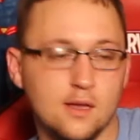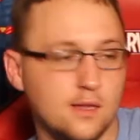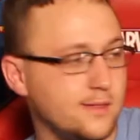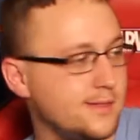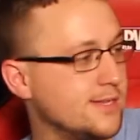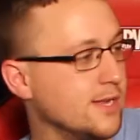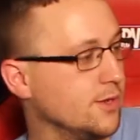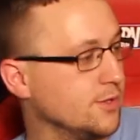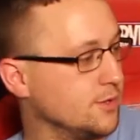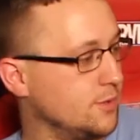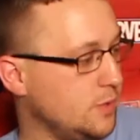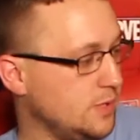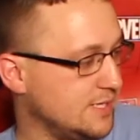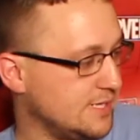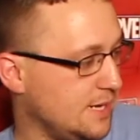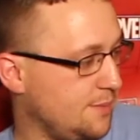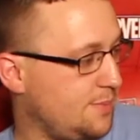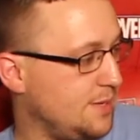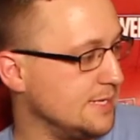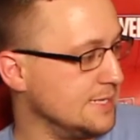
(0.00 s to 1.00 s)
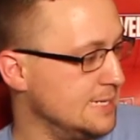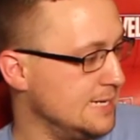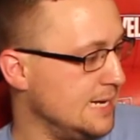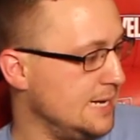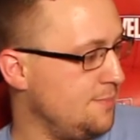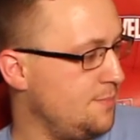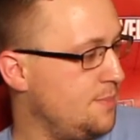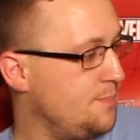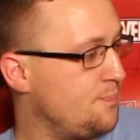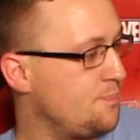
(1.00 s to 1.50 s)
It's the only reason I picked it
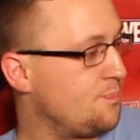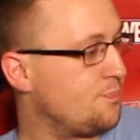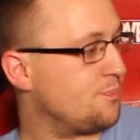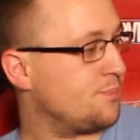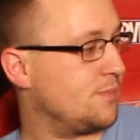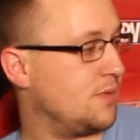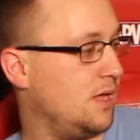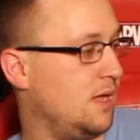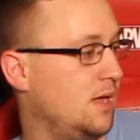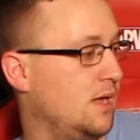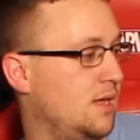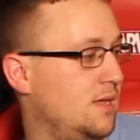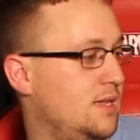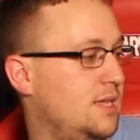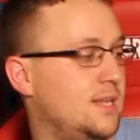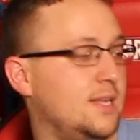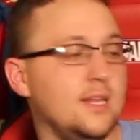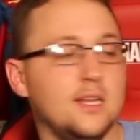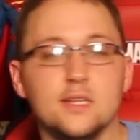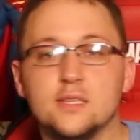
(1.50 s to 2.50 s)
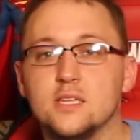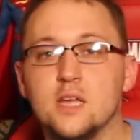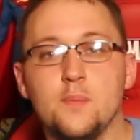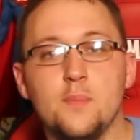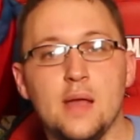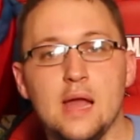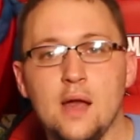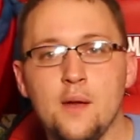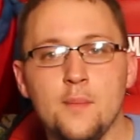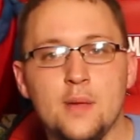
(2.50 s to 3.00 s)
up. It's a
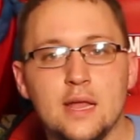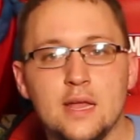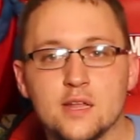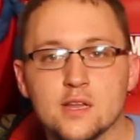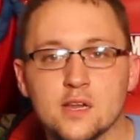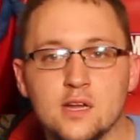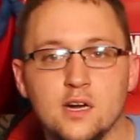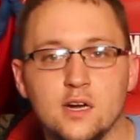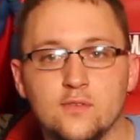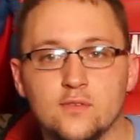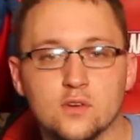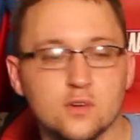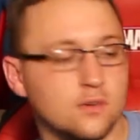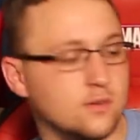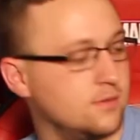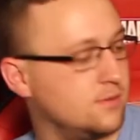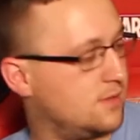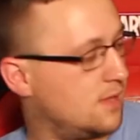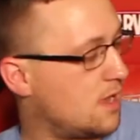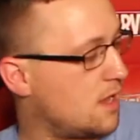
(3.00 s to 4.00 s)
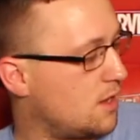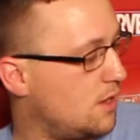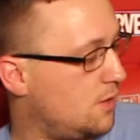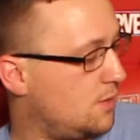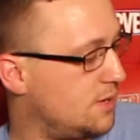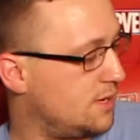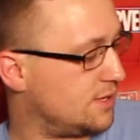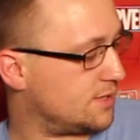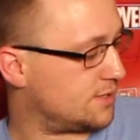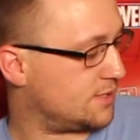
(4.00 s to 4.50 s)
Batman cover. I don't know
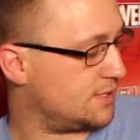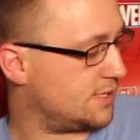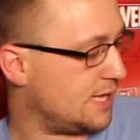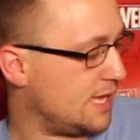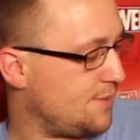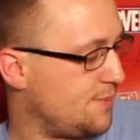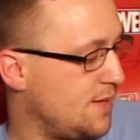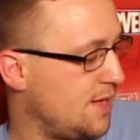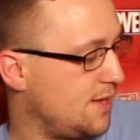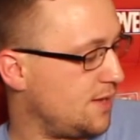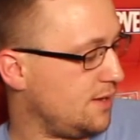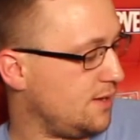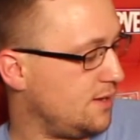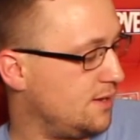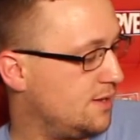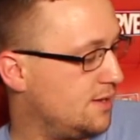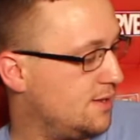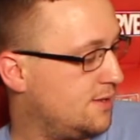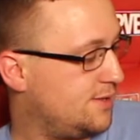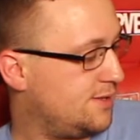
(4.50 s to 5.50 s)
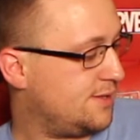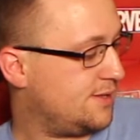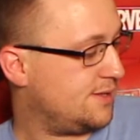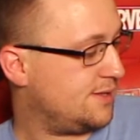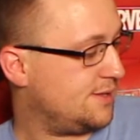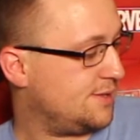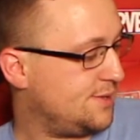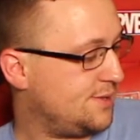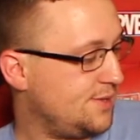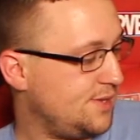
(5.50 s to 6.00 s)
what else to say about it.
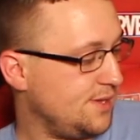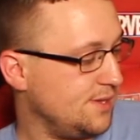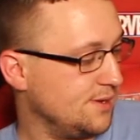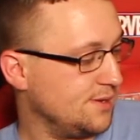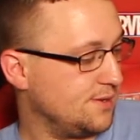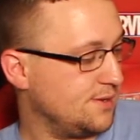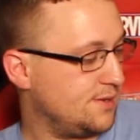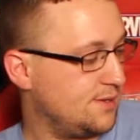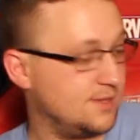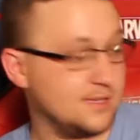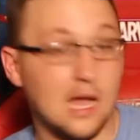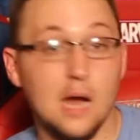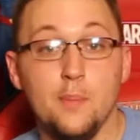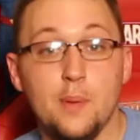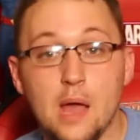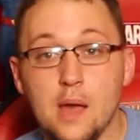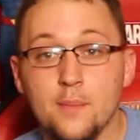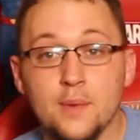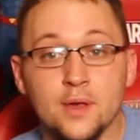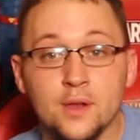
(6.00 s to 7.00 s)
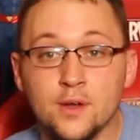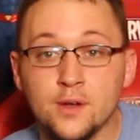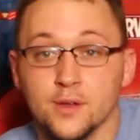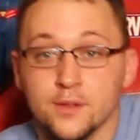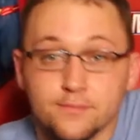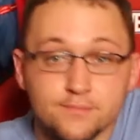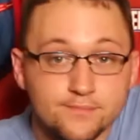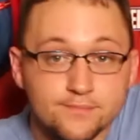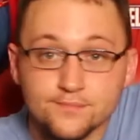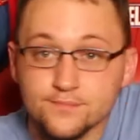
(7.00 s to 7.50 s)
Yeah, it's got Batman on
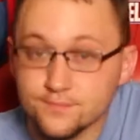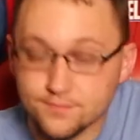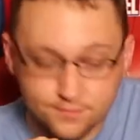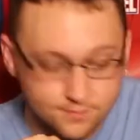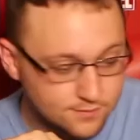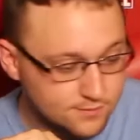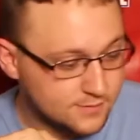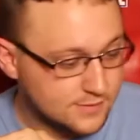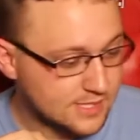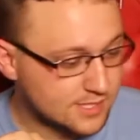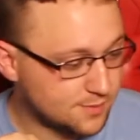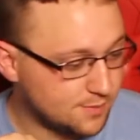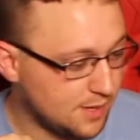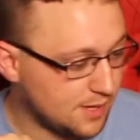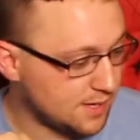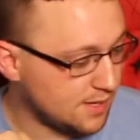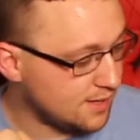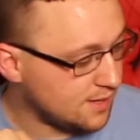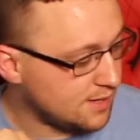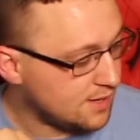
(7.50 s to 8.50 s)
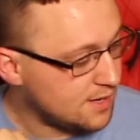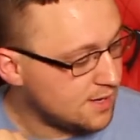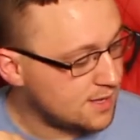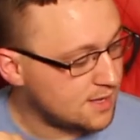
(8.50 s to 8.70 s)
it. That's about it.